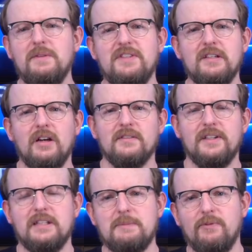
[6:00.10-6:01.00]
So we've seen cards
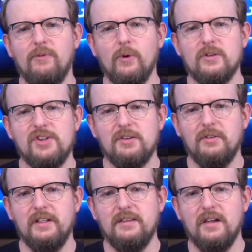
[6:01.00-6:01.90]
like this before.
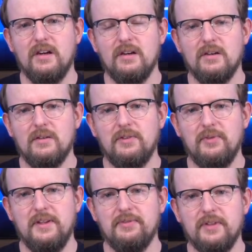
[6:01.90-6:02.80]
Generally they're
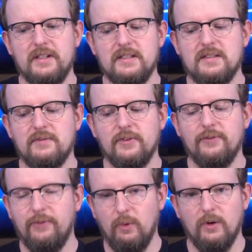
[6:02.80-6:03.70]
3/3s for
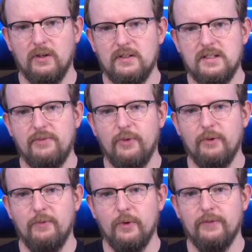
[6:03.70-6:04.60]
4. This is a
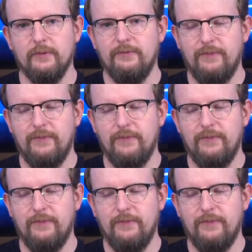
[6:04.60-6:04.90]
4/4 for